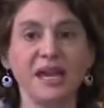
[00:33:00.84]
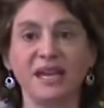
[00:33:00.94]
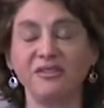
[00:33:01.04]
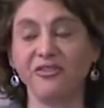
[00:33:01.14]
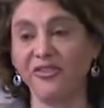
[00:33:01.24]

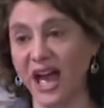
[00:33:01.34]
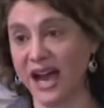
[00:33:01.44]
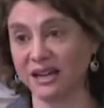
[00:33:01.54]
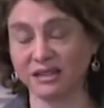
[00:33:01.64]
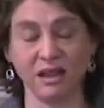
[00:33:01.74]
In
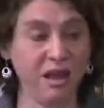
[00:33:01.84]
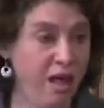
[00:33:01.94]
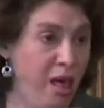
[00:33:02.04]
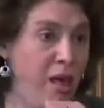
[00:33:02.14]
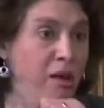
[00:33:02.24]
fact,
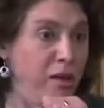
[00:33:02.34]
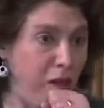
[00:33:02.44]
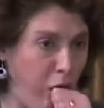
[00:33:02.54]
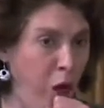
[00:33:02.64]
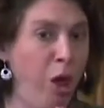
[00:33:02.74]

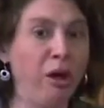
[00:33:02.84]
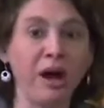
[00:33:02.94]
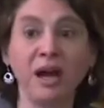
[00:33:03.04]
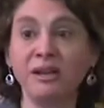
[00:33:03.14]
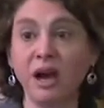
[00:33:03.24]

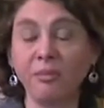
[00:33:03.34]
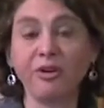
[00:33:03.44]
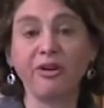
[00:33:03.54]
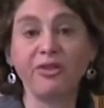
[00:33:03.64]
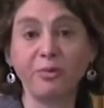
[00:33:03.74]
a
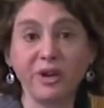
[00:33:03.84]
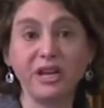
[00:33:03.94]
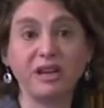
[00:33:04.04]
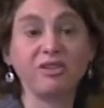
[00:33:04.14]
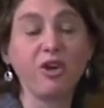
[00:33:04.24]
number of the
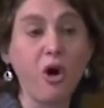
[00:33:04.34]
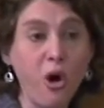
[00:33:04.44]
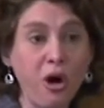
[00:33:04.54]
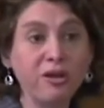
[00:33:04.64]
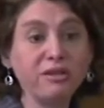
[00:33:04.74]
readings
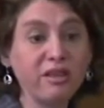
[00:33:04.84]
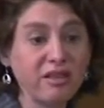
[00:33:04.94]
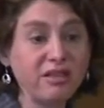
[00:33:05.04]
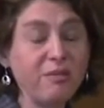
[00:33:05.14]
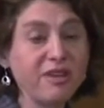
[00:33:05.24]
on the
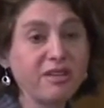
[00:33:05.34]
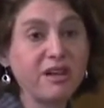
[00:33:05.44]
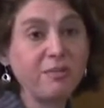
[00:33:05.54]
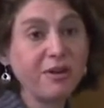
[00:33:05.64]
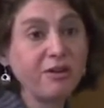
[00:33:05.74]
syllabus
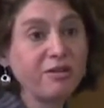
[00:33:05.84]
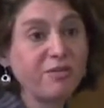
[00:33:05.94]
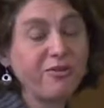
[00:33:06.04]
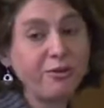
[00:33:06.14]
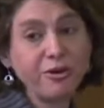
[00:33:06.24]
that appears
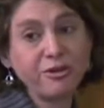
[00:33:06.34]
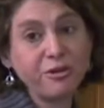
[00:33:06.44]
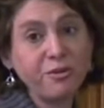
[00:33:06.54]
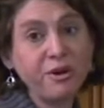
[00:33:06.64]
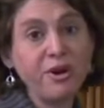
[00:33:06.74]
before
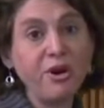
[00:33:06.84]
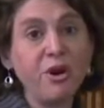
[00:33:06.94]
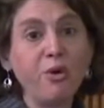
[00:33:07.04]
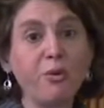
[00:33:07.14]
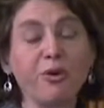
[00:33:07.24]
you
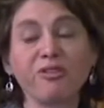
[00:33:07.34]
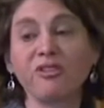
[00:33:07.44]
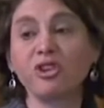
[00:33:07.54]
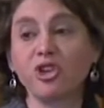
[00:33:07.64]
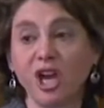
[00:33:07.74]
were
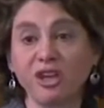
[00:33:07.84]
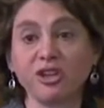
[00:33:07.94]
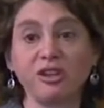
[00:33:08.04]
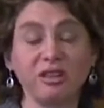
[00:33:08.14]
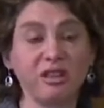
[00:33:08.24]

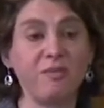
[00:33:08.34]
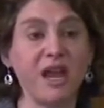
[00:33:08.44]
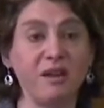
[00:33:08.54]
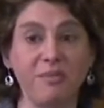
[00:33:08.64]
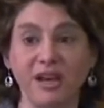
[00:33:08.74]
suggestions
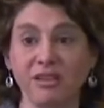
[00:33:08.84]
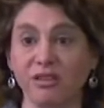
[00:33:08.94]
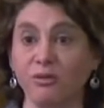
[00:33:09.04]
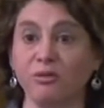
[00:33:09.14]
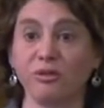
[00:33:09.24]
made by
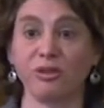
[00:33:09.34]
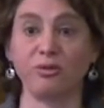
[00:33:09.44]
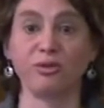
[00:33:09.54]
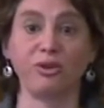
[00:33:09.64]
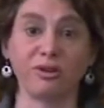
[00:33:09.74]
students
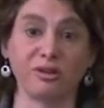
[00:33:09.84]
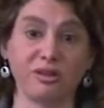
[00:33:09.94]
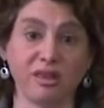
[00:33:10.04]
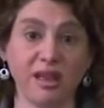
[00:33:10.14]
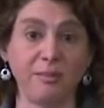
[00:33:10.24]
who took
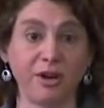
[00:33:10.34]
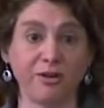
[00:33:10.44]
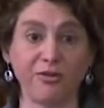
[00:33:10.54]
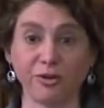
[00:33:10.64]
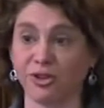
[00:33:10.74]
the
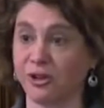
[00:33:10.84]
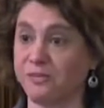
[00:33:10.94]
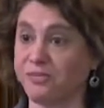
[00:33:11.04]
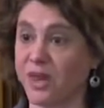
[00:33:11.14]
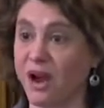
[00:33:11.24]
seminar version
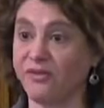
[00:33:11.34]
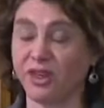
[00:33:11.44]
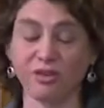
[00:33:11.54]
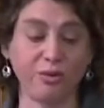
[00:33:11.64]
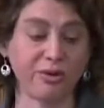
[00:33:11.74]
of
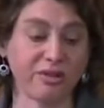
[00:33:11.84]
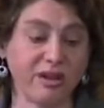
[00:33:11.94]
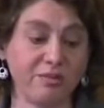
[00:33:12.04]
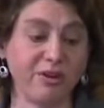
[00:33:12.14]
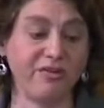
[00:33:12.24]
this course
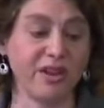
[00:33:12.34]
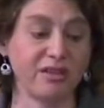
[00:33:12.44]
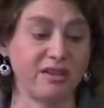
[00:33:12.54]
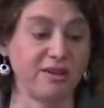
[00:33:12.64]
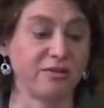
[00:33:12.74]
in
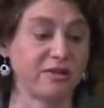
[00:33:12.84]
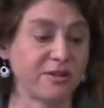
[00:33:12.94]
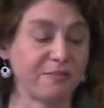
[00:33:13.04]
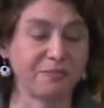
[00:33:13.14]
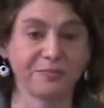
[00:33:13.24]
previous years.
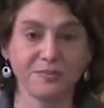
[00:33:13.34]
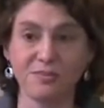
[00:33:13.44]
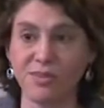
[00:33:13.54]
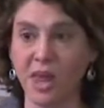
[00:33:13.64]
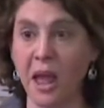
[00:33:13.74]

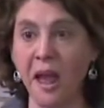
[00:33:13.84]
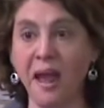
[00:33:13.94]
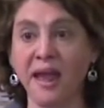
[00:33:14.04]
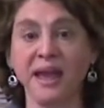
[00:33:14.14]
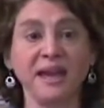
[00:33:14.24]

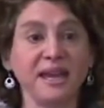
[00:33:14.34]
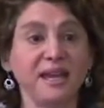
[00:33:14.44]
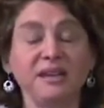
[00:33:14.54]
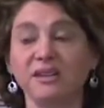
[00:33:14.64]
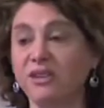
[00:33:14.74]

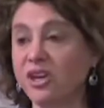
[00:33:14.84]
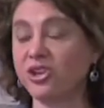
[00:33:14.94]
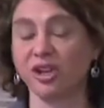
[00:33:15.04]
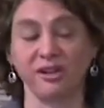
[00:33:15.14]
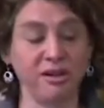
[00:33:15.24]
In
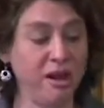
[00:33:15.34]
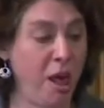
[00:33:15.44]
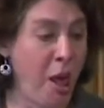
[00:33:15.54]
addition,